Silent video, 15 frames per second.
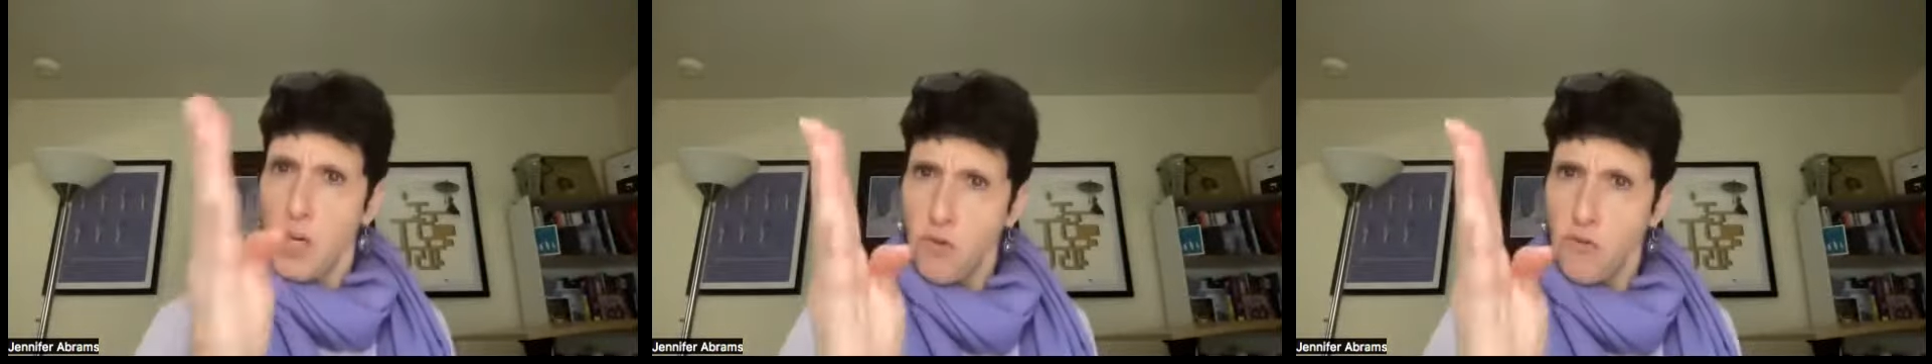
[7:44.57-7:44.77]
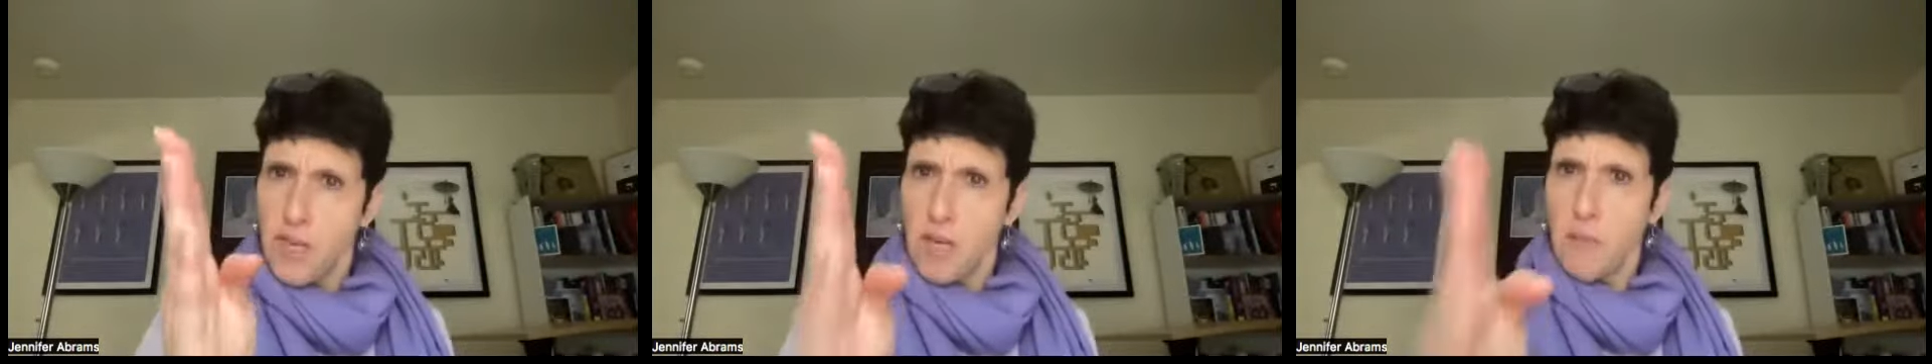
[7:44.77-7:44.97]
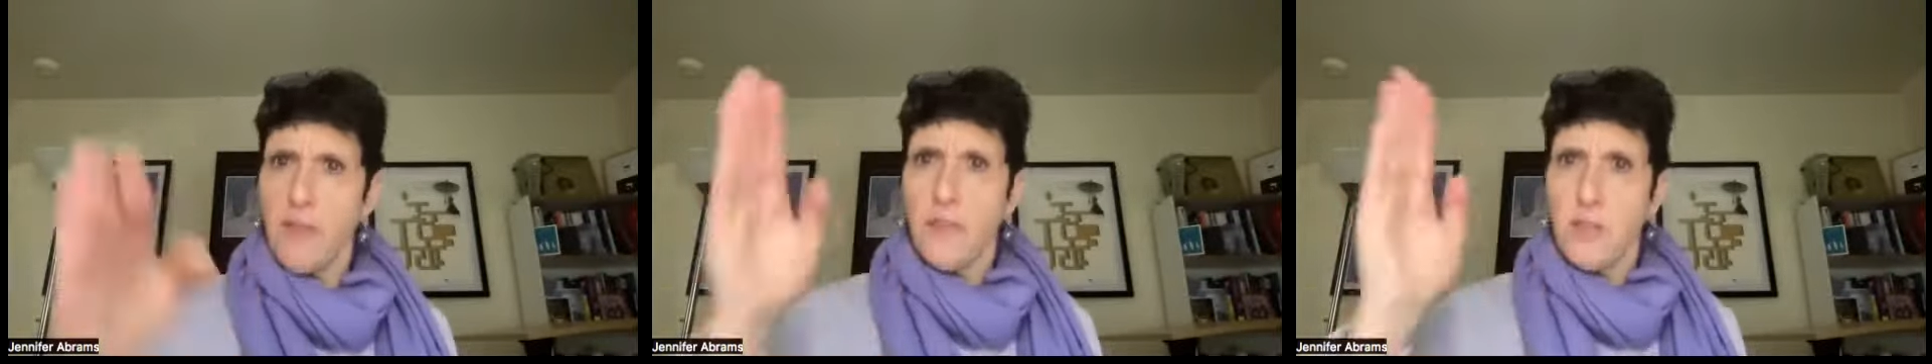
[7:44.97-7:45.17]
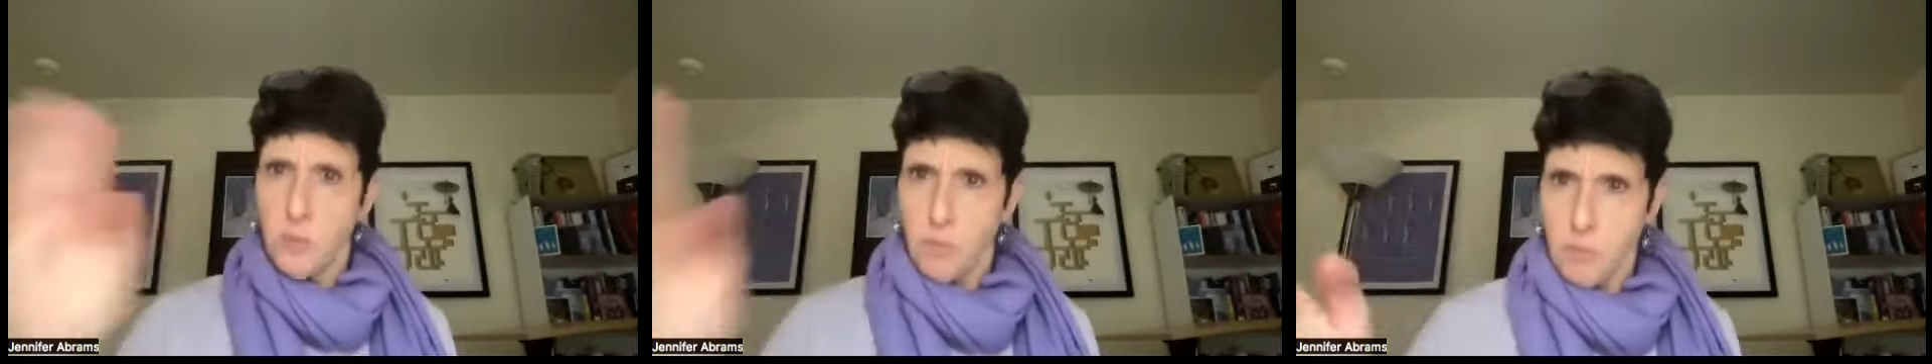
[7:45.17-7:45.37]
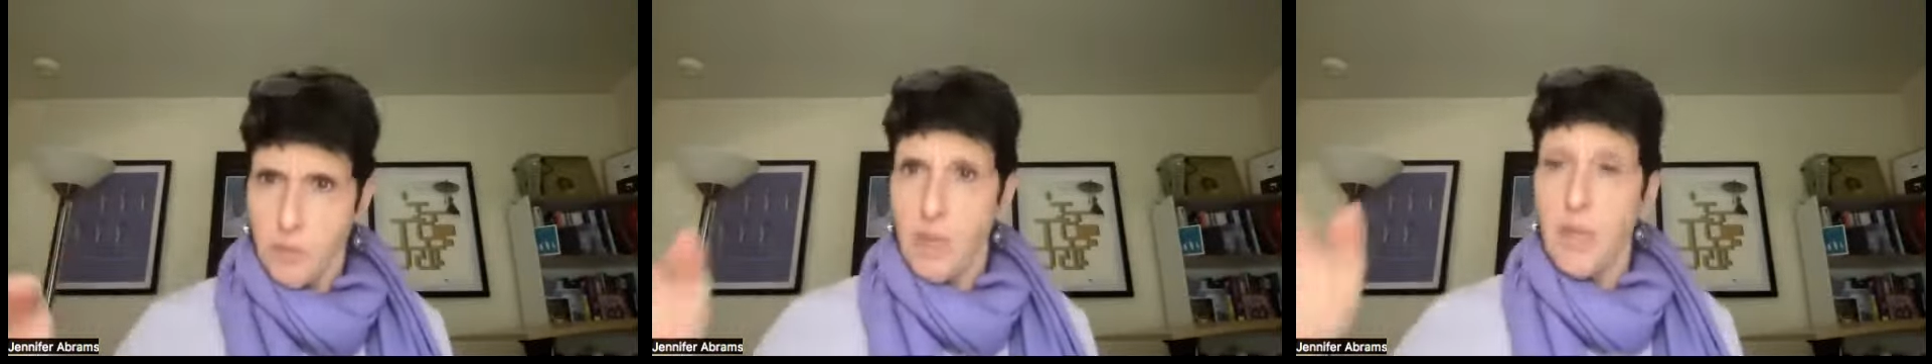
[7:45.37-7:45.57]
you think about this
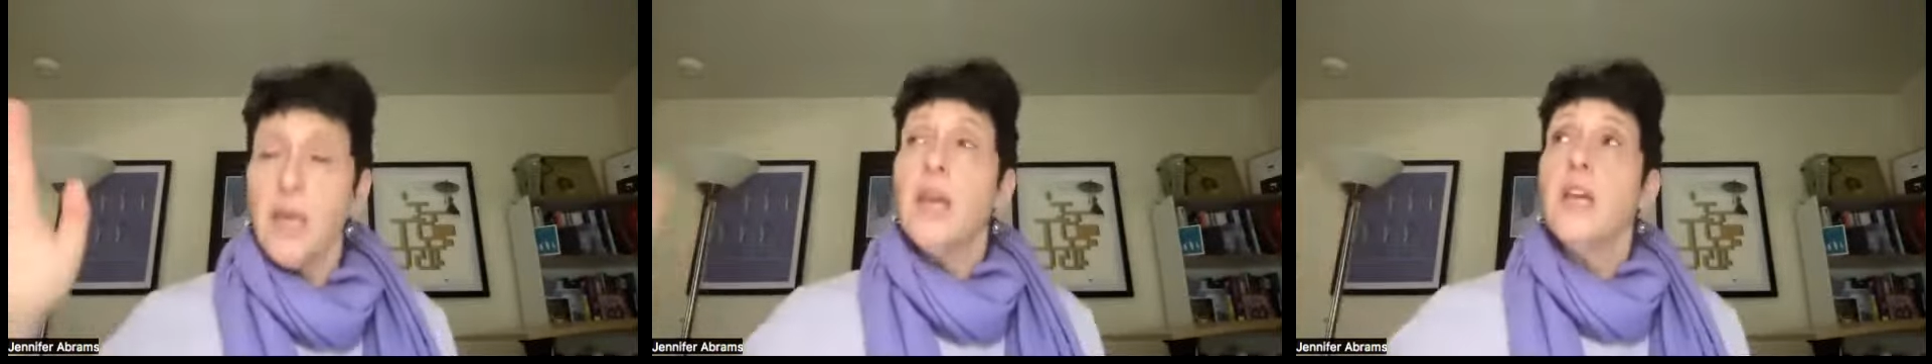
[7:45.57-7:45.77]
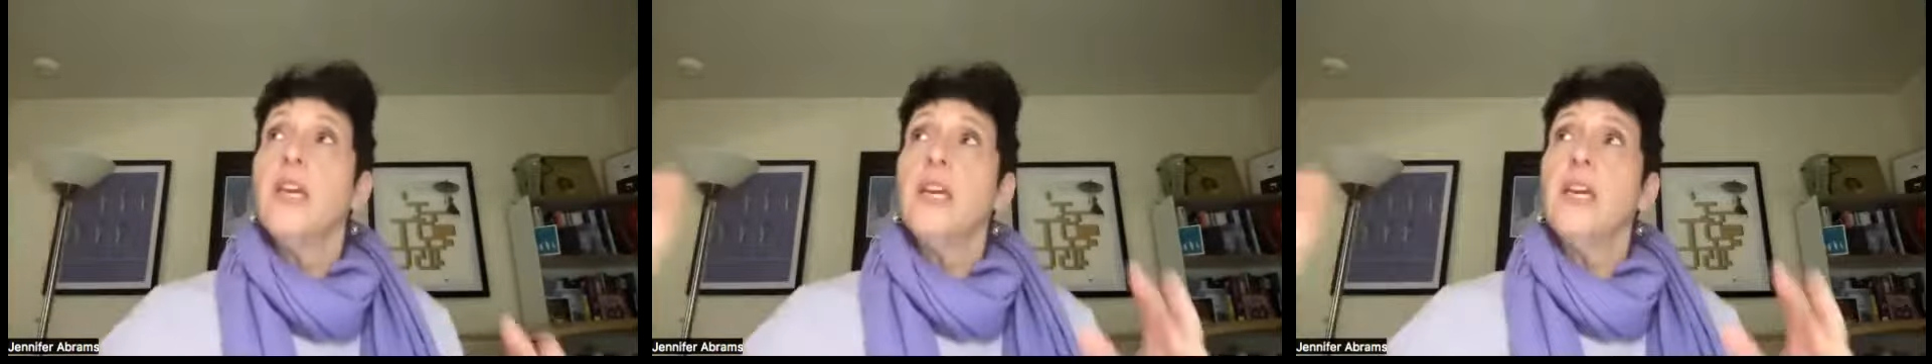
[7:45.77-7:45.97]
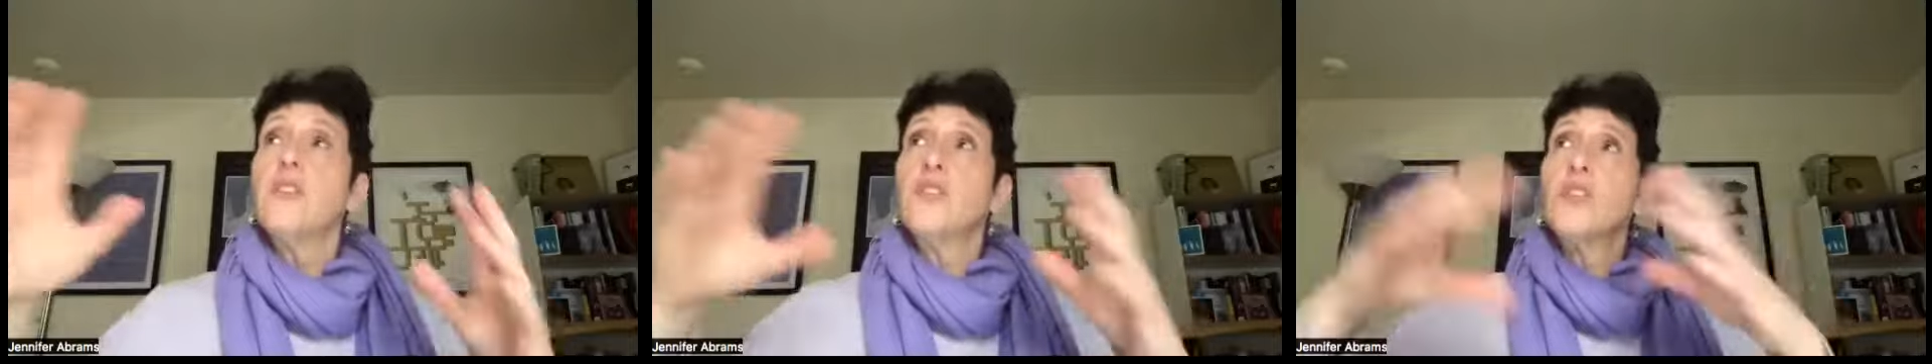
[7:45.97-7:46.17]
it's